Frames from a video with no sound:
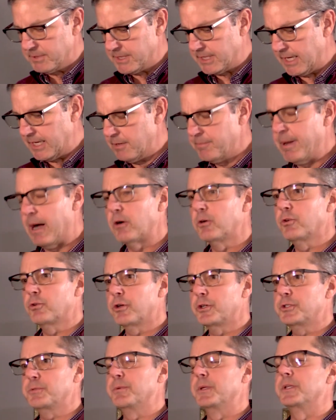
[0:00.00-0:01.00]
say about
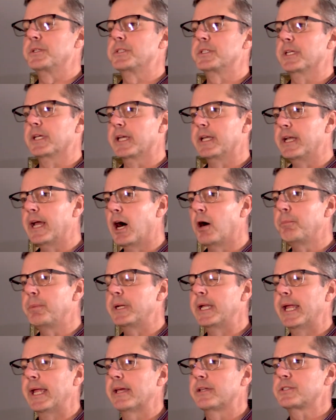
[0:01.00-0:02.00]
Christmas that can help
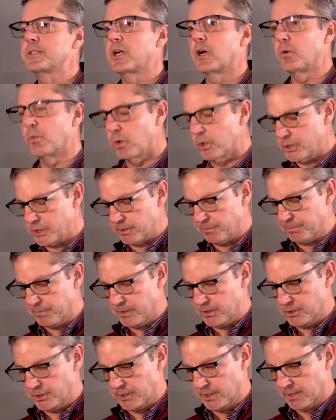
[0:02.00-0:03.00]
enhance our worship
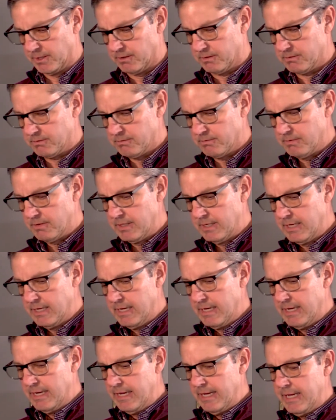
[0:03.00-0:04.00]
this year?
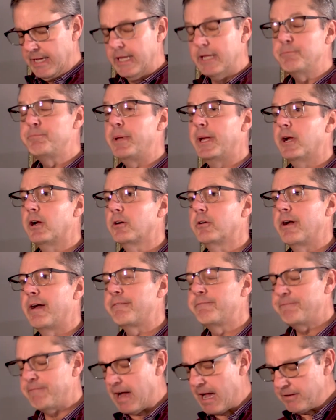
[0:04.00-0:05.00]
In
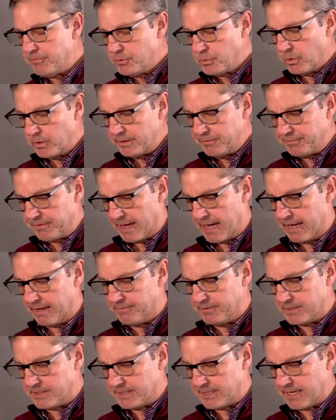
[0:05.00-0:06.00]
paragraph
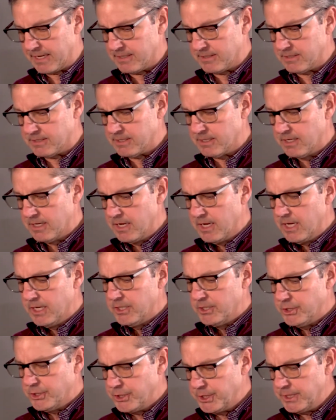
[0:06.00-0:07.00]
525, it says,
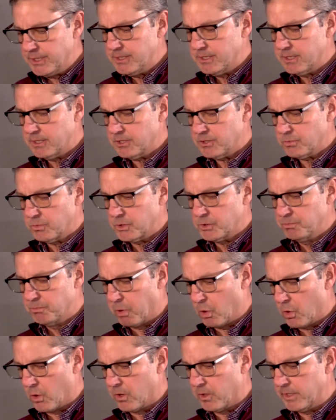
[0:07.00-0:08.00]
Jesus was
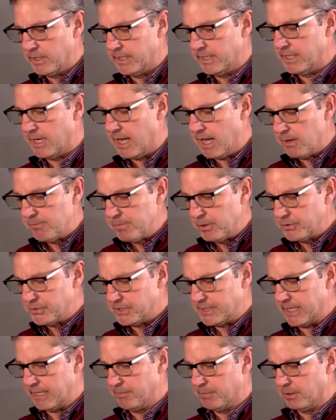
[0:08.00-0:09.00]
born in a humble
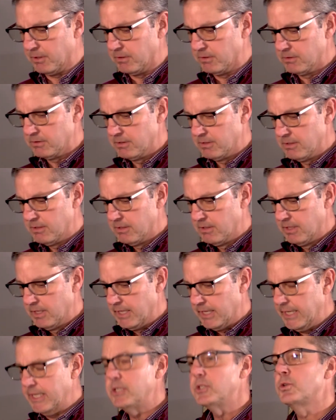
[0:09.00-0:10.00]
stable,
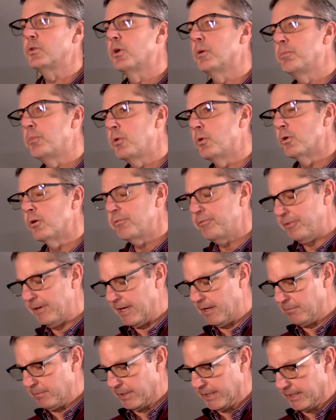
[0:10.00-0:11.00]
into a poor
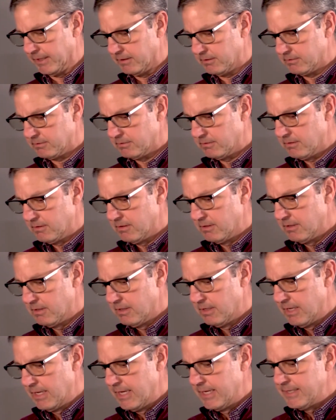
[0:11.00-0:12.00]
family.
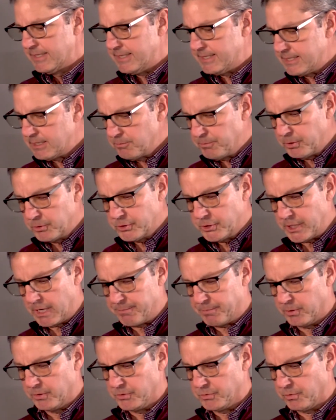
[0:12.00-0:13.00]
Simple
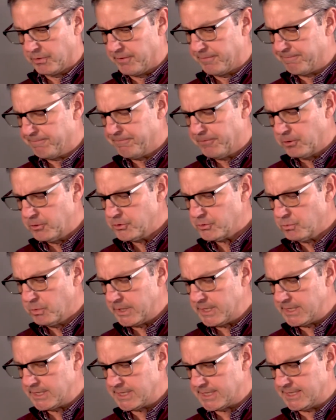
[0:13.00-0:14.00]
shepherds were the first
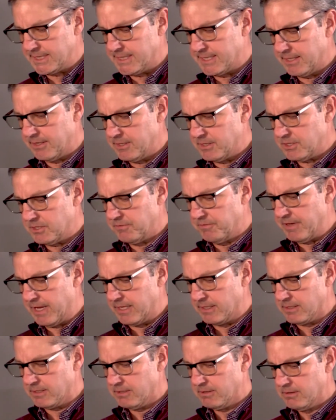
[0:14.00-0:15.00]
witnesses to this
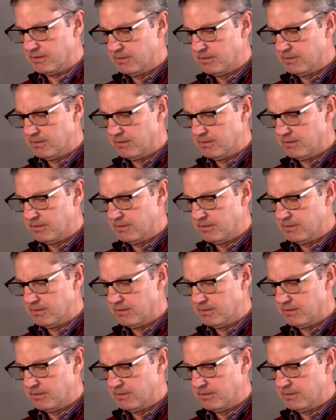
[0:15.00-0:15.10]
event.